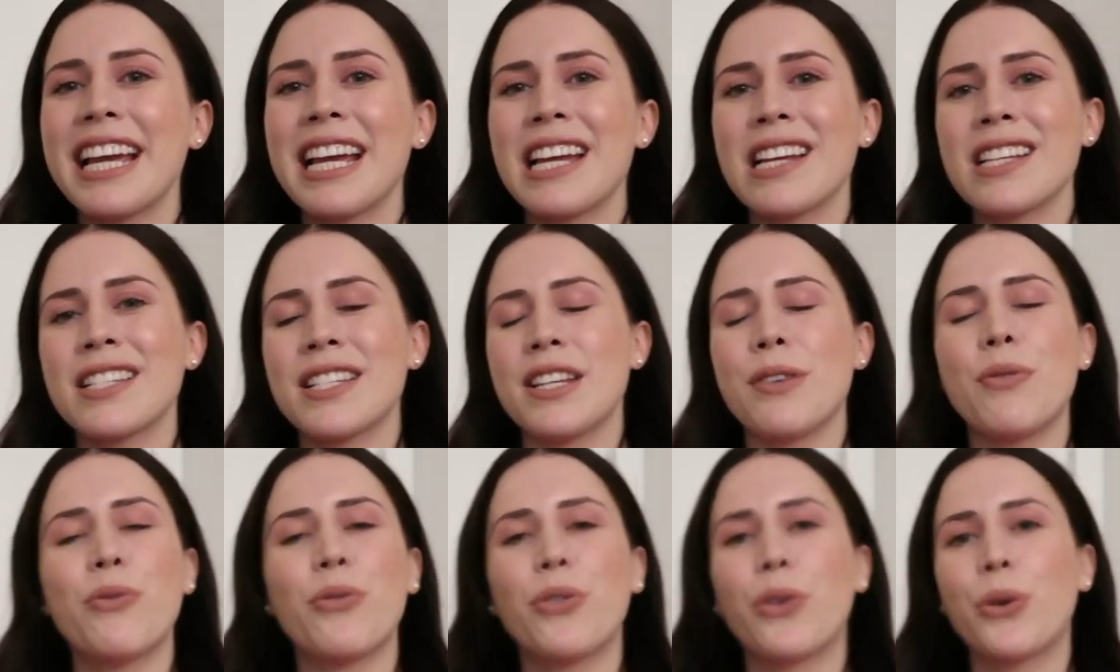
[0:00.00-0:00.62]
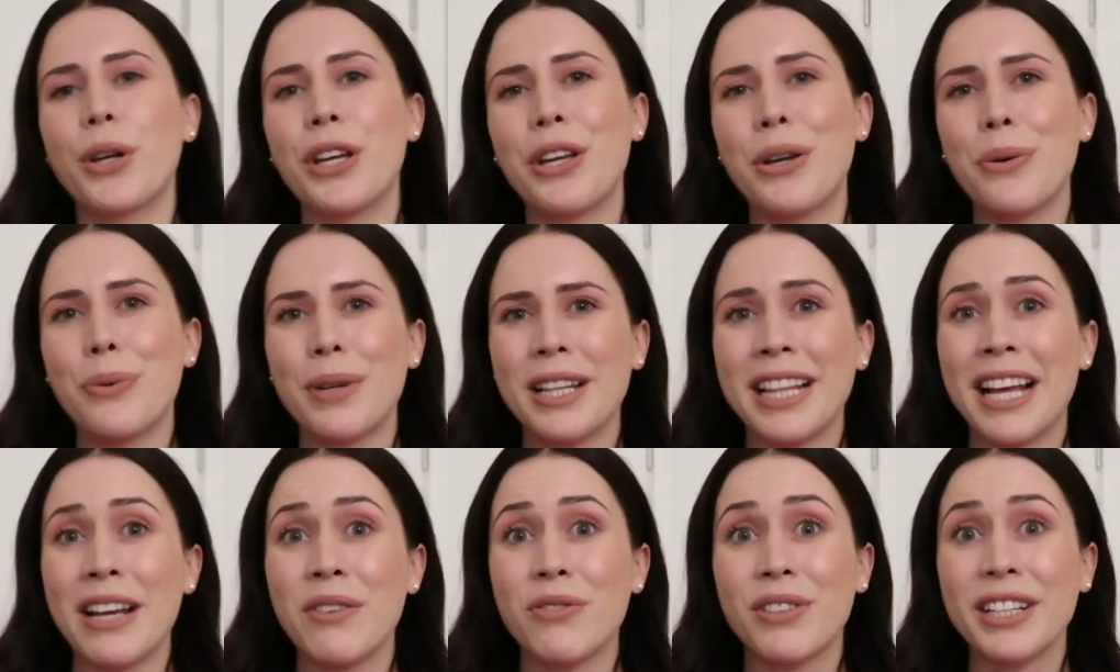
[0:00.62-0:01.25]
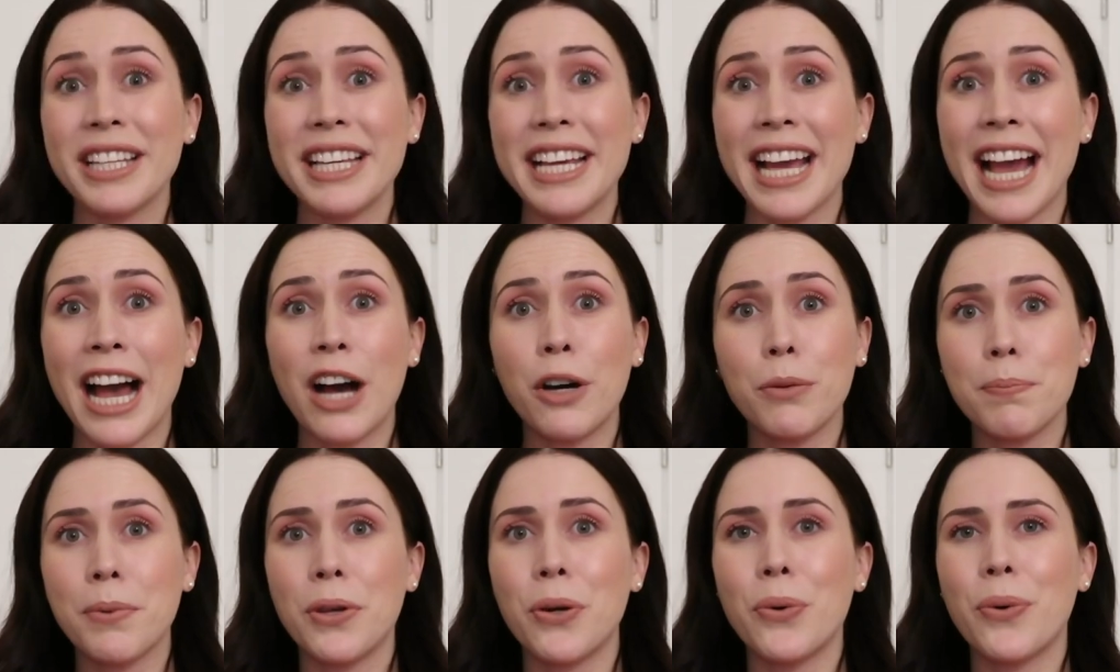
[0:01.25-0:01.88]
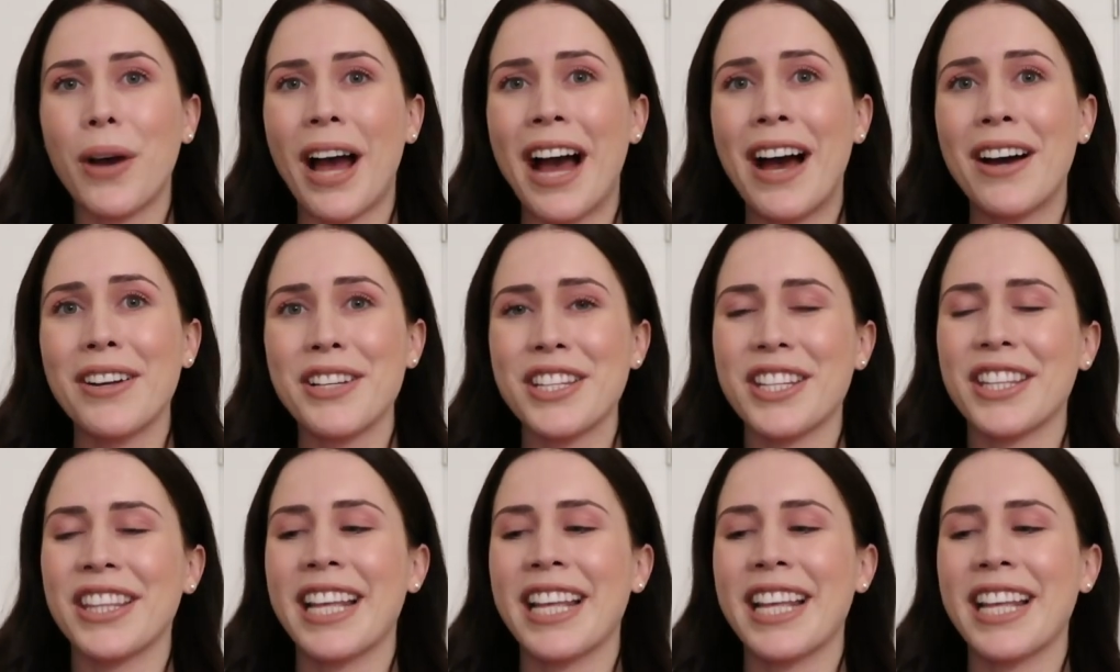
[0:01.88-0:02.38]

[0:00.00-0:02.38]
easy for you and they really help you out.